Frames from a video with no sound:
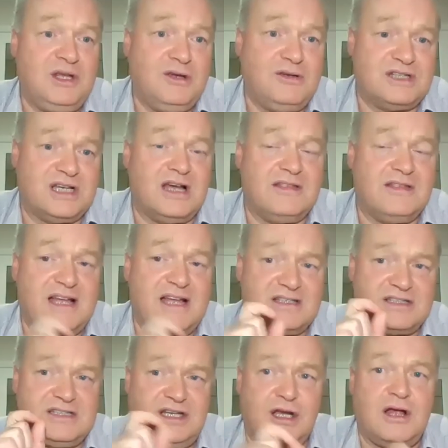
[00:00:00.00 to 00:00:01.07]
are using it. That's,
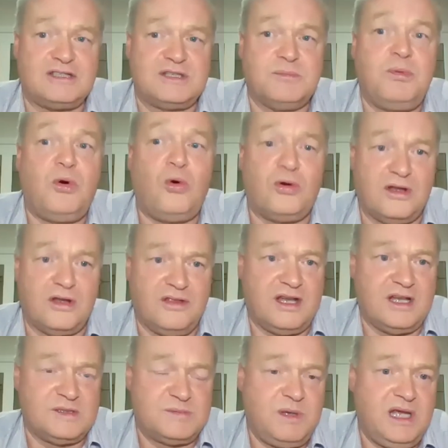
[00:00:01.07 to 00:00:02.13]
you know, it's important that
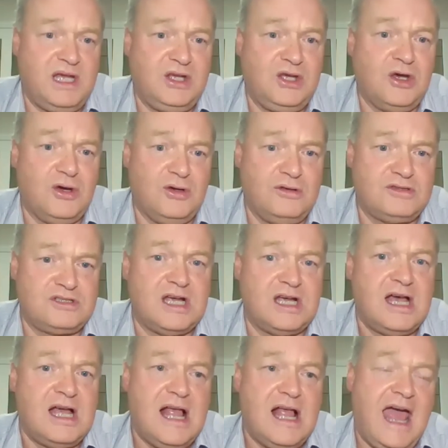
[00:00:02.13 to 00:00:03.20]
it's being used,
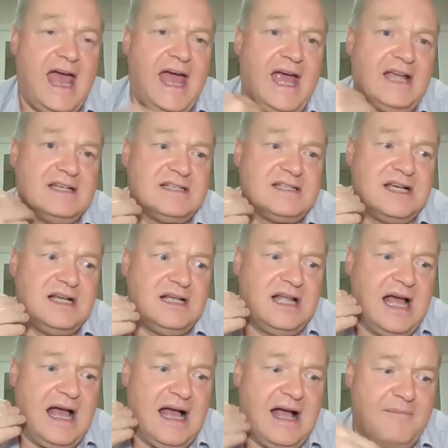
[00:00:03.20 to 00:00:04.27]
and
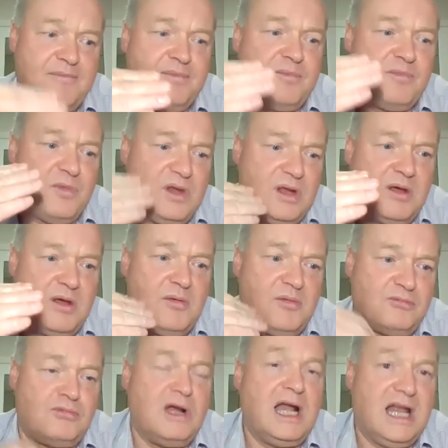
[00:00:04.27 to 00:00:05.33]

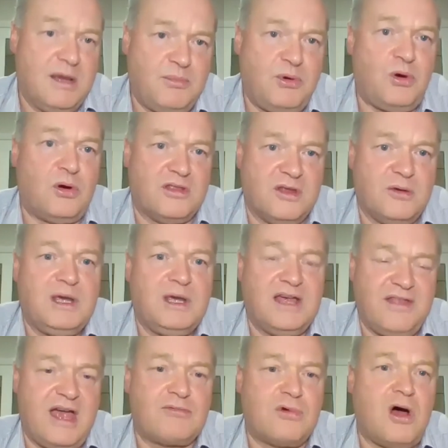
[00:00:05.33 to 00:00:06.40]
really important that we
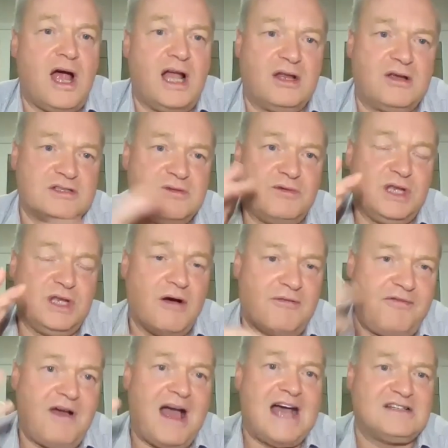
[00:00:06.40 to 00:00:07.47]
get that right, because if we've got
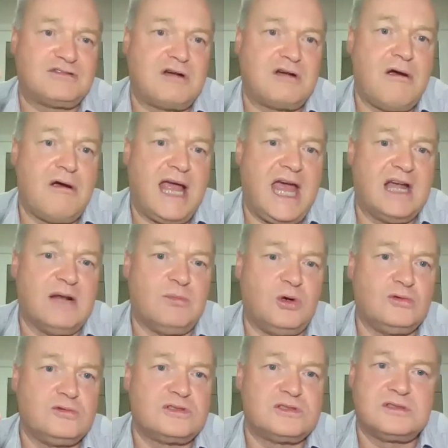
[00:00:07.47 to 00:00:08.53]
fast growing
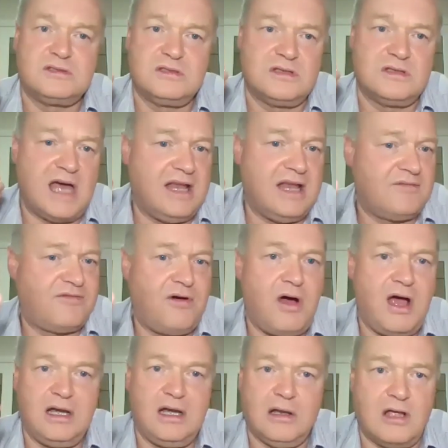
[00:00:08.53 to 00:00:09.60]
animals, they
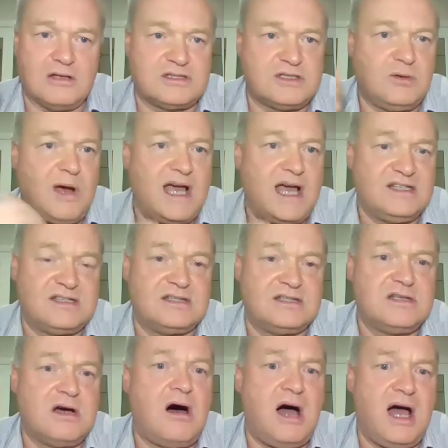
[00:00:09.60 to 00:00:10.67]
find lots of ways to
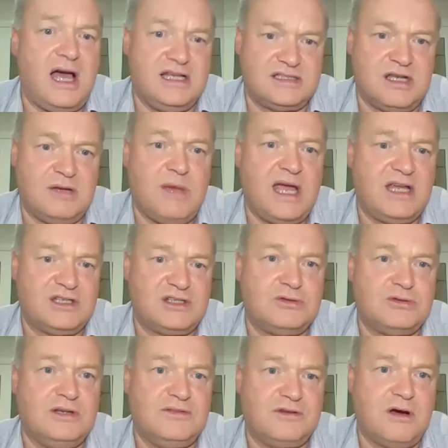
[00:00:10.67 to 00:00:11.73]
die. So making
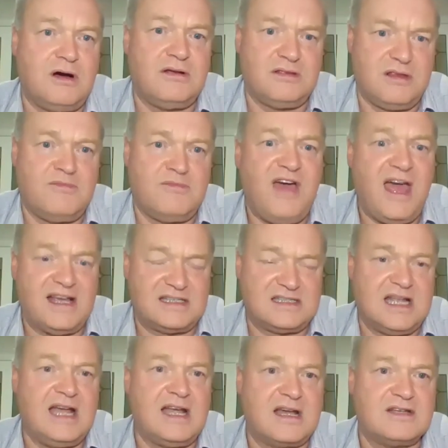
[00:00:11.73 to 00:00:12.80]
sure you've got them
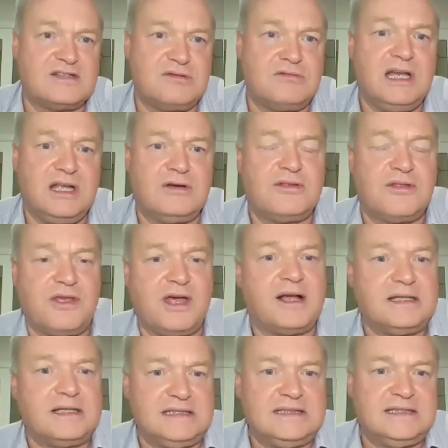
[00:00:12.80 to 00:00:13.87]
vaccinated is a really good
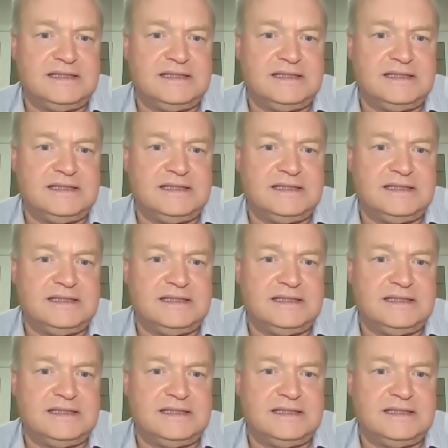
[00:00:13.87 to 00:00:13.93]
thing.